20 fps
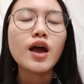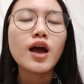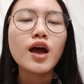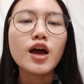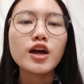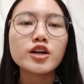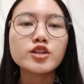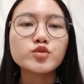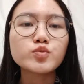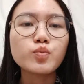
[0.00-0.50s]

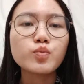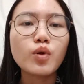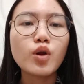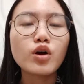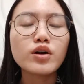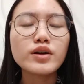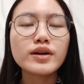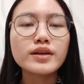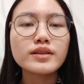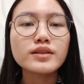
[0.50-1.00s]

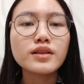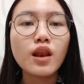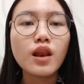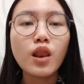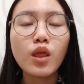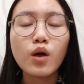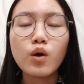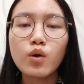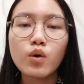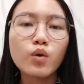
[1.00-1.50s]
exploring the
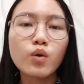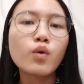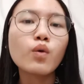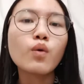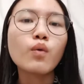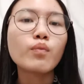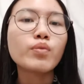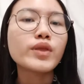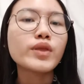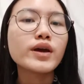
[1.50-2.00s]
law,
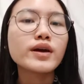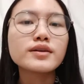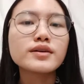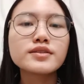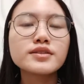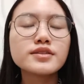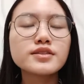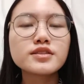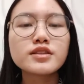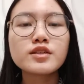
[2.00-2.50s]

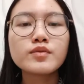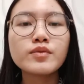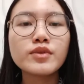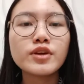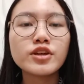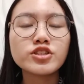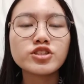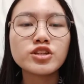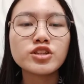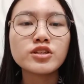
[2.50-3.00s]

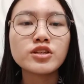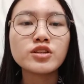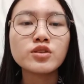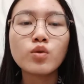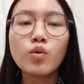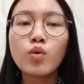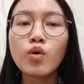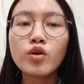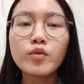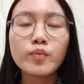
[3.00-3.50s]
discrimination in the
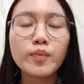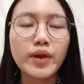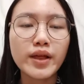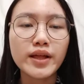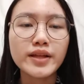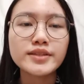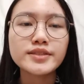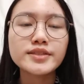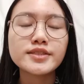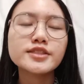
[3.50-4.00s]

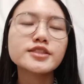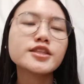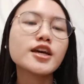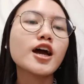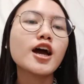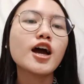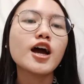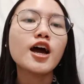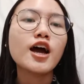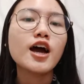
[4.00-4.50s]
workplace,
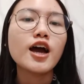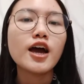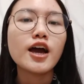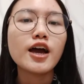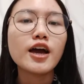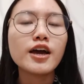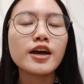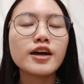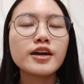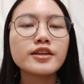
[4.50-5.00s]

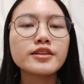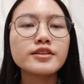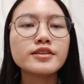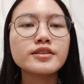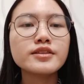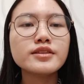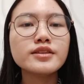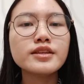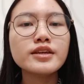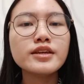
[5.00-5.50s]
and
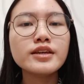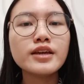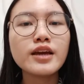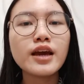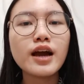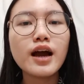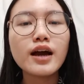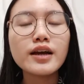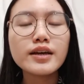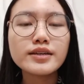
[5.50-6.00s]
the
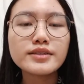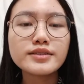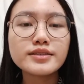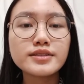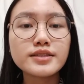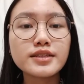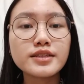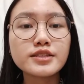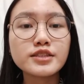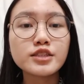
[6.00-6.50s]

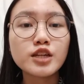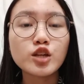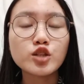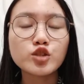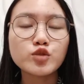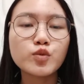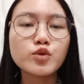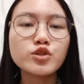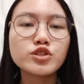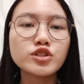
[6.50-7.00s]
agencies
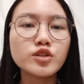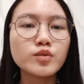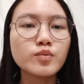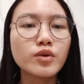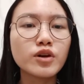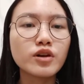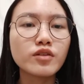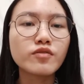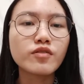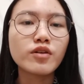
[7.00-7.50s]

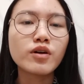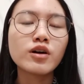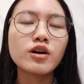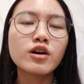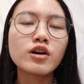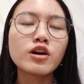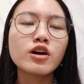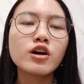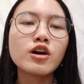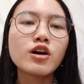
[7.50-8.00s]
responsible for
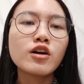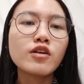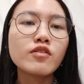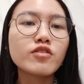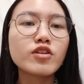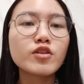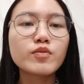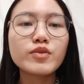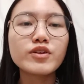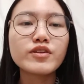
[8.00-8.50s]

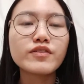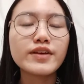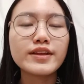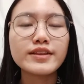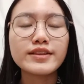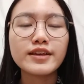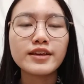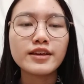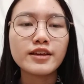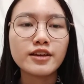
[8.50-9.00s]

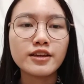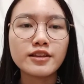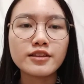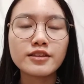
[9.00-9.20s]
preventing it.